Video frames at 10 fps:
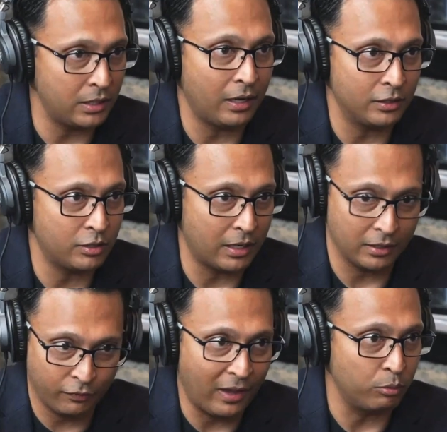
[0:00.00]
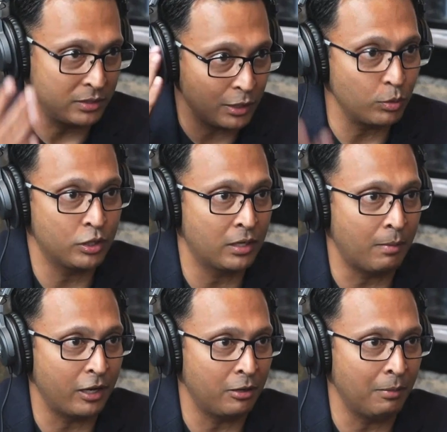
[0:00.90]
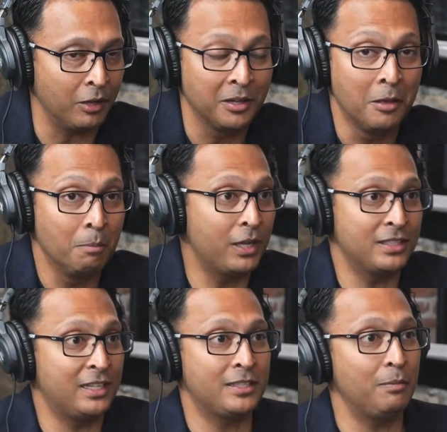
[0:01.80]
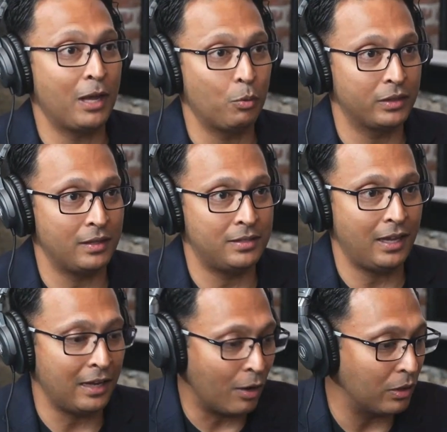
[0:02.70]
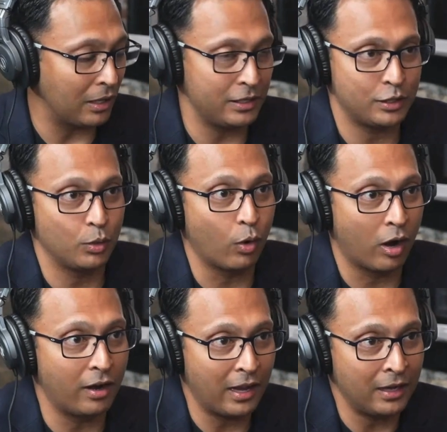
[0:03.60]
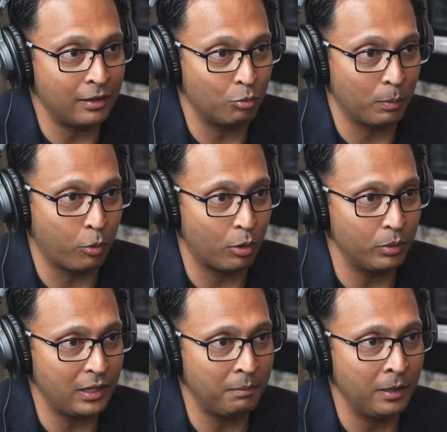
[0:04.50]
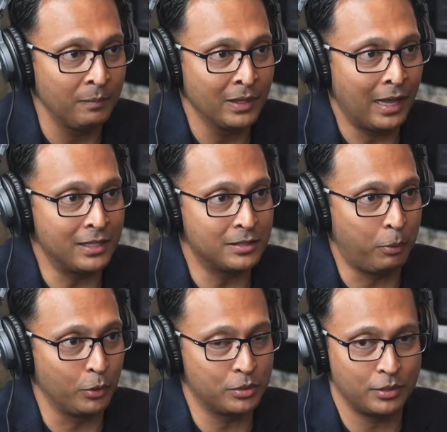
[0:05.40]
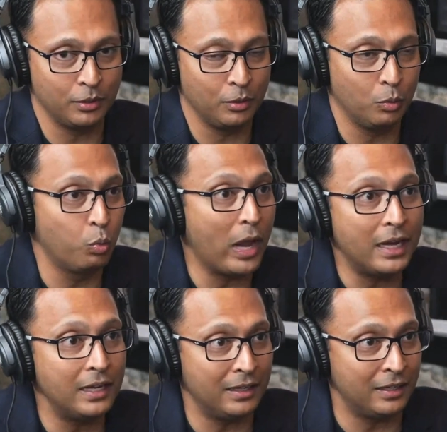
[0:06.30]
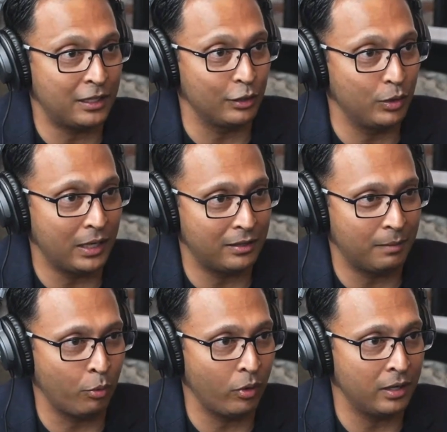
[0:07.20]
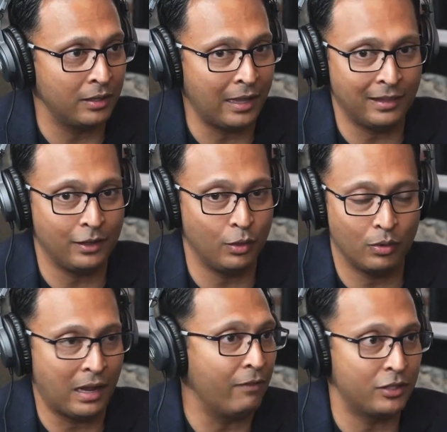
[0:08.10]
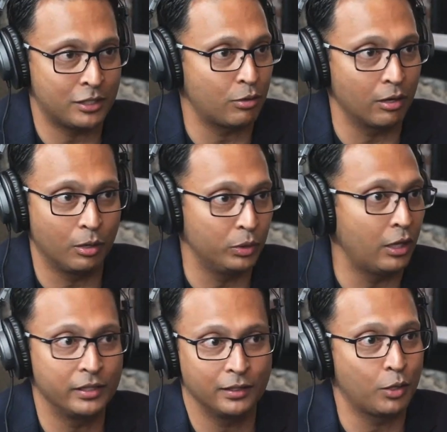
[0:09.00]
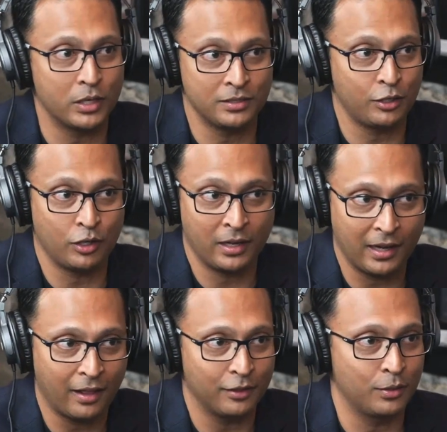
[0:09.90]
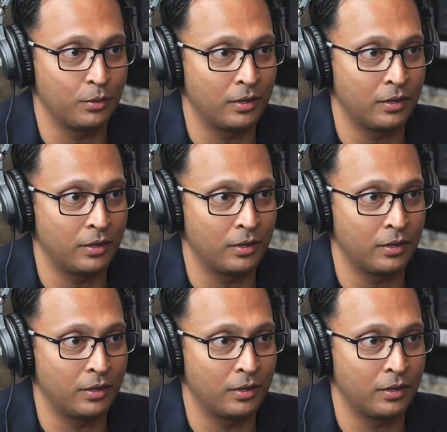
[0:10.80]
sit down and strategize? 5 words. That's what should come out of your mouth, because it doesn't matter what they say. Now at least you are in rapport with them, as opposed to waiting till you get to that point, and then you don't have to struggle with all the other questions that you're going to get on the tour.